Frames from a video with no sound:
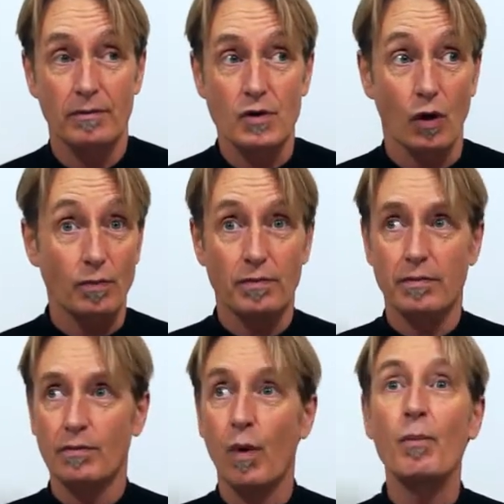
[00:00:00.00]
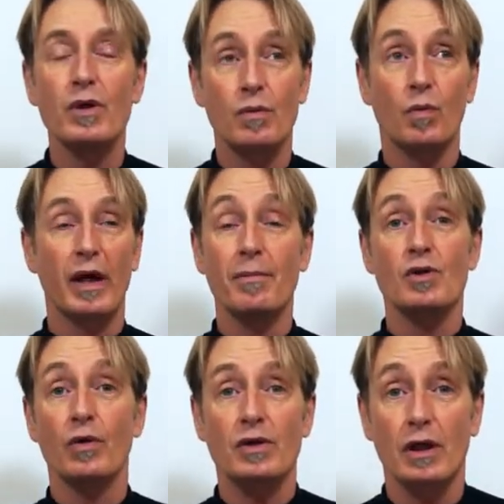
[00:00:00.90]
so when I'm
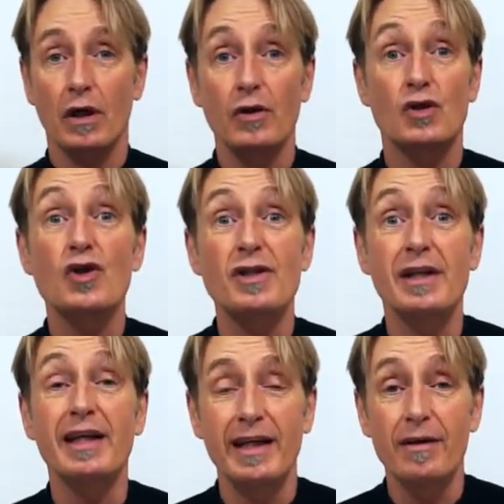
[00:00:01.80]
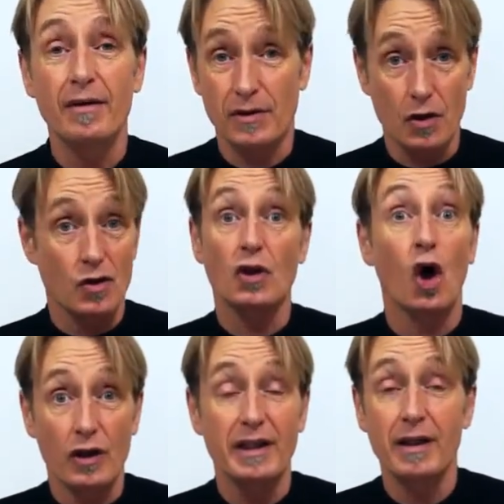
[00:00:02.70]
talking to God, does
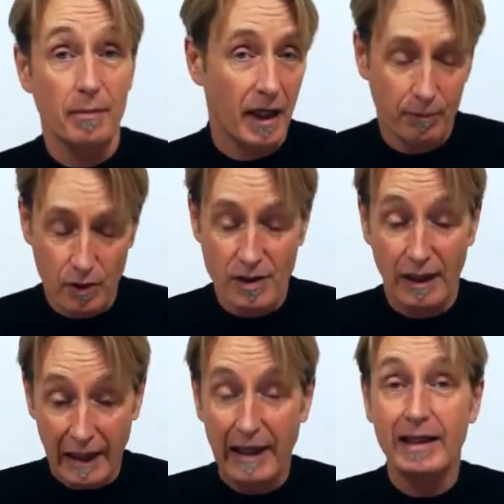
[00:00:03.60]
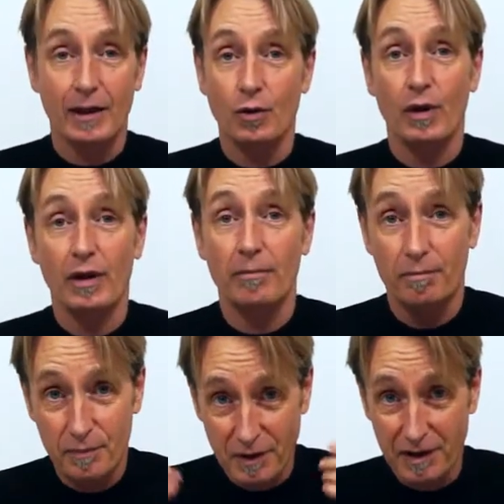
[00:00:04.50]
God hear me? I'm not saying he, I don't want to
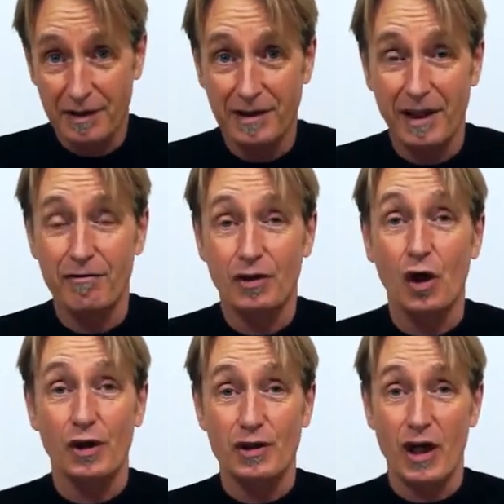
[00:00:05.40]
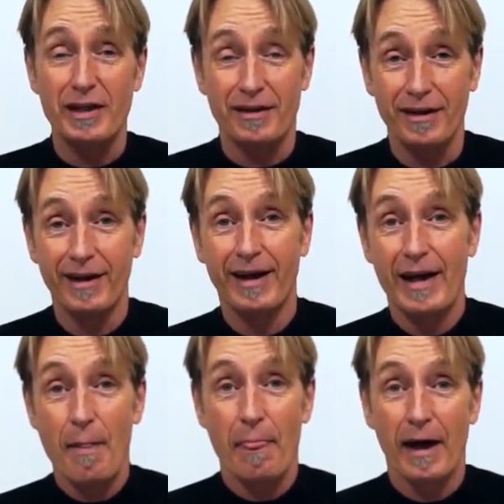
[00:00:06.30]
give God a gender.
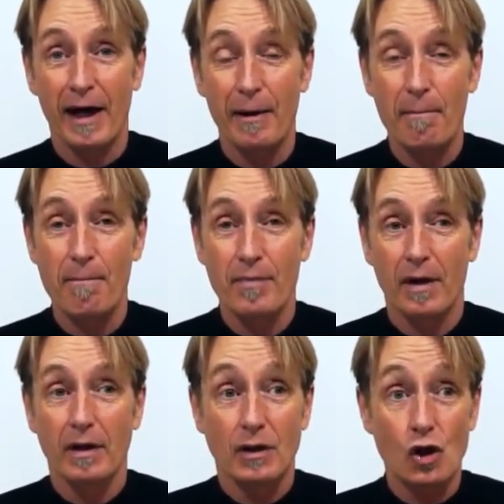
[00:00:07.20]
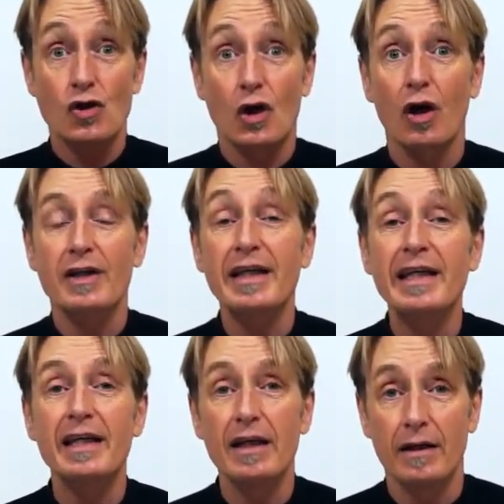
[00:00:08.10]
Does God
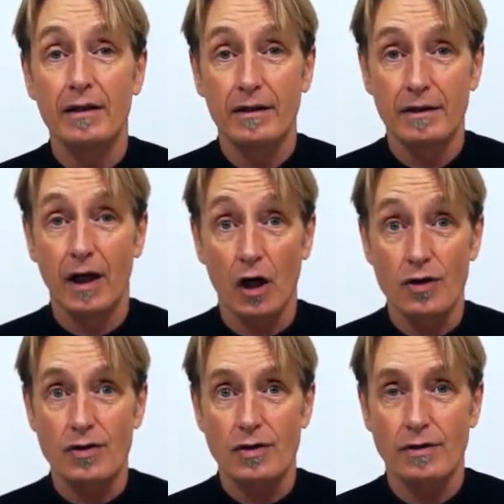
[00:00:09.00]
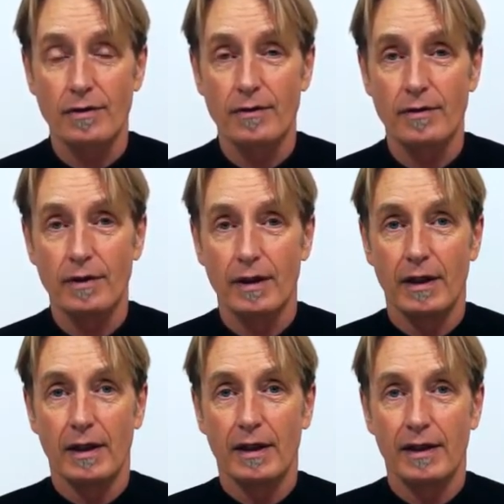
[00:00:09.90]
hear us?
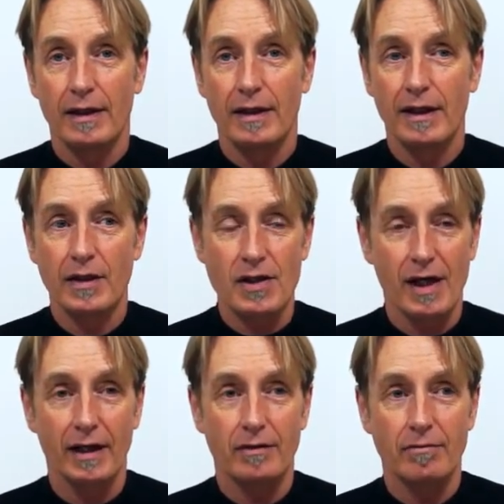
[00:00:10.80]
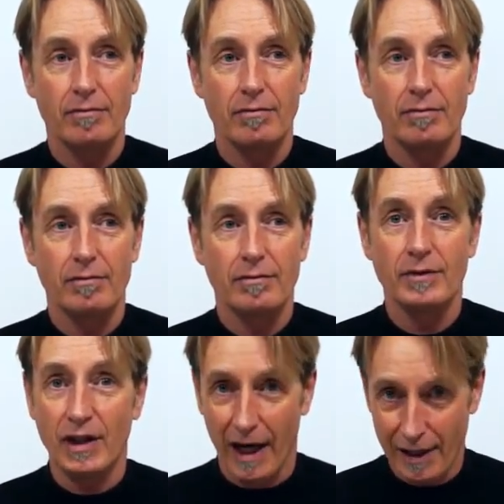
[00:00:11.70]
And they said,
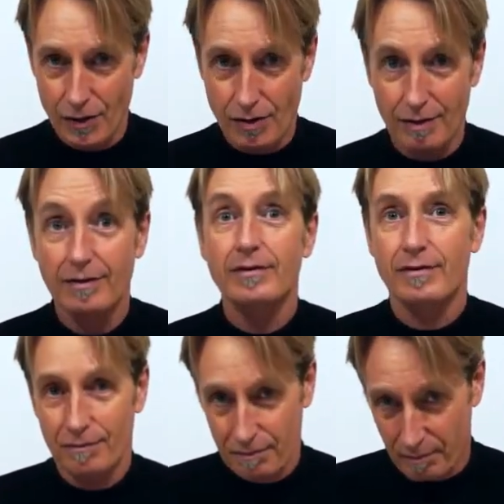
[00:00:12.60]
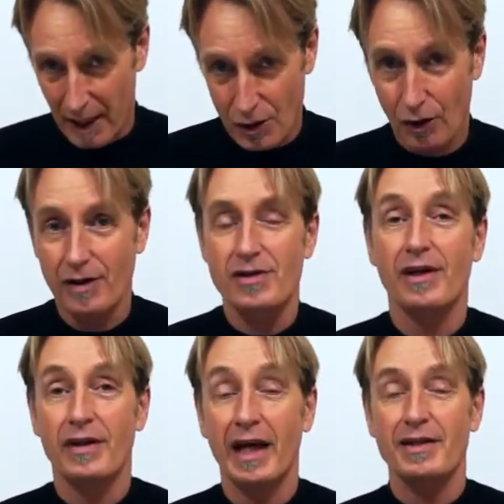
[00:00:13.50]
yes, based on
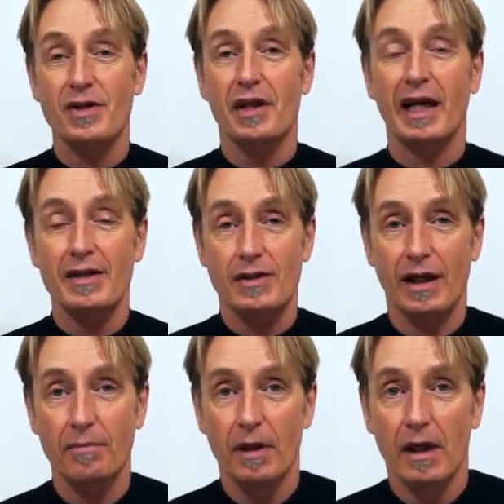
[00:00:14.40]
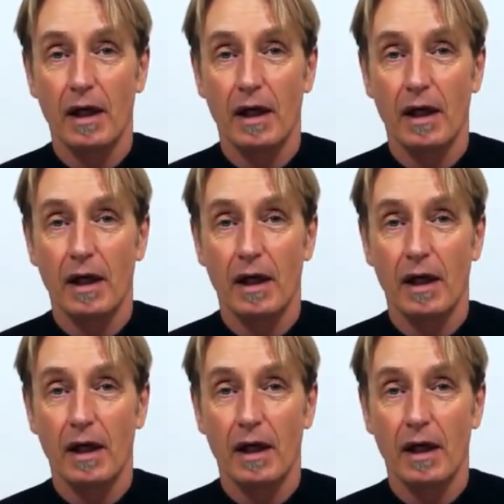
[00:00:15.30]
the answer the last time.